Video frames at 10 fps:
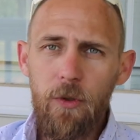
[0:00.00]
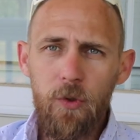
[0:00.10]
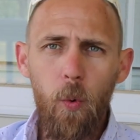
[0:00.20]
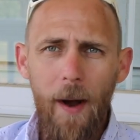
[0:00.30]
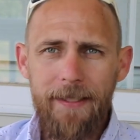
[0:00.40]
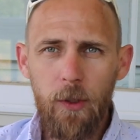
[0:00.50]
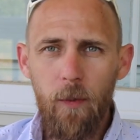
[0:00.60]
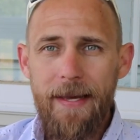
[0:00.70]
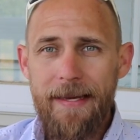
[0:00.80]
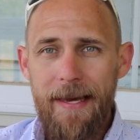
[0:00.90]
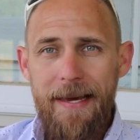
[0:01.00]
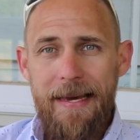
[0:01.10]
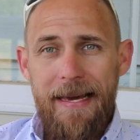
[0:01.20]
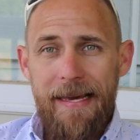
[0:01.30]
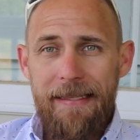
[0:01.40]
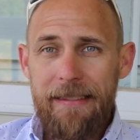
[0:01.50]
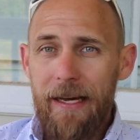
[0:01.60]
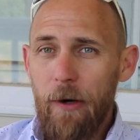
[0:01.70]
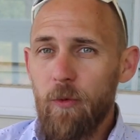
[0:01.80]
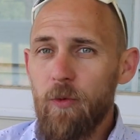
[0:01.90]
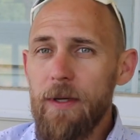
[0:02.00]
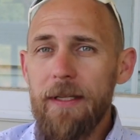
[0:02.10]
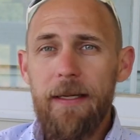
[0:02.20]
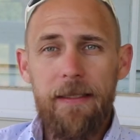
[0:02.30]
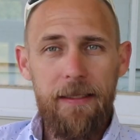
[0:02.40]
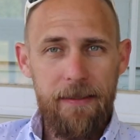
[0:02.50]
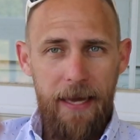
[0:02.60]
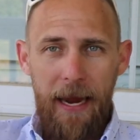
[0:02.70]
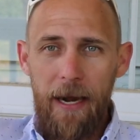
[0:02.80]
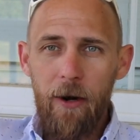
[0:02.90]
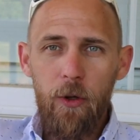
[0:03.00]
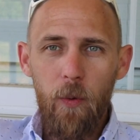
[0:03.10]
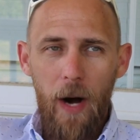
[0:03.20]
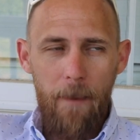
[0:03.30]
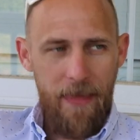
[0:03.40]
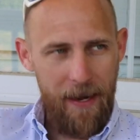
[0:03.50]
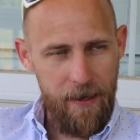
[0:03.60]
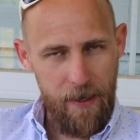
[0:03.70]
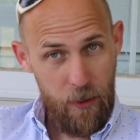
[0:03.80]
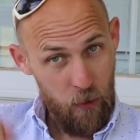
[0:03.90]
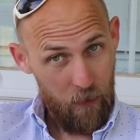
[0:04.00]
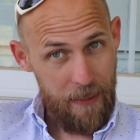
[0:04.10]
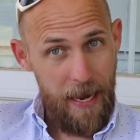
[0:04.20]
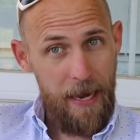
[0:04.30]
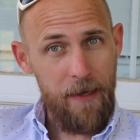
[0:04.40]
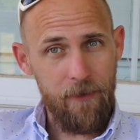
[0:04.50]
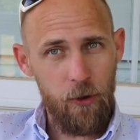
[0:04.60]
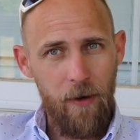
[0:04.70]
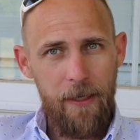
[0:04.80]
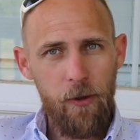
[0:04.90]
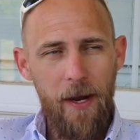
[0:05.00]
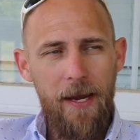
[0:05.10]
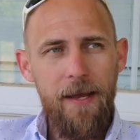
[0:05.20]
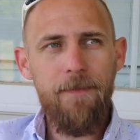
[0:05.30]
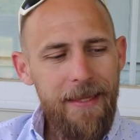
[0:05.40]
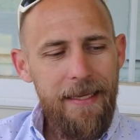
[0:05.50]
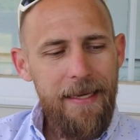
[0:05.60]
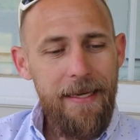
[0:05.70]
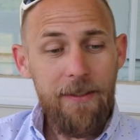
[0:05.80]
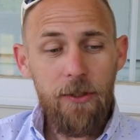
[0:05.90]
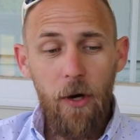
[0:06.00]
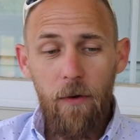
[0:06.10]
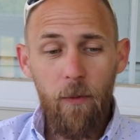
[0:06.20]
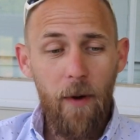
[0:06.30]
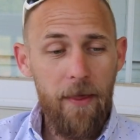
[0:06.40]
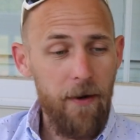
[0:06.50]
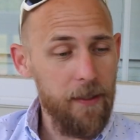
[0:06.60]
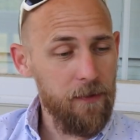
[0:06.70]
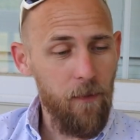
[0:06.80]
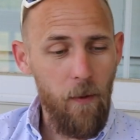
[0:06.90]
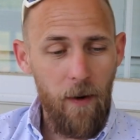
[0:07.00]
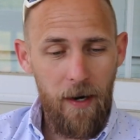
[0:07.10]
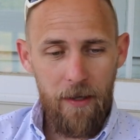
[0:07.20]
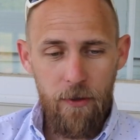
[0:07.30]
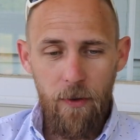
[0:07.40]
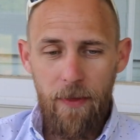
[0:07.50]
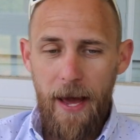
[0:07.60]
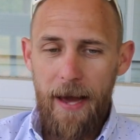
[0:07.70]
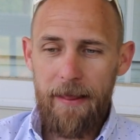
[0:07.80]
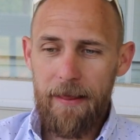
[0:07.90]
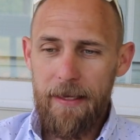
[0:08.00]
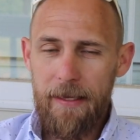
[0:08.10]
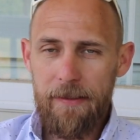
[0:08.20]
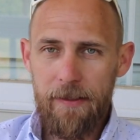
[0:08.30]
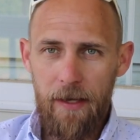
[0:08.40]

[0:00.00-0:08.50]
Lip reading: twice a week is gonna really carry you up that initial gain of strength training. And so whether it's for a youth athlete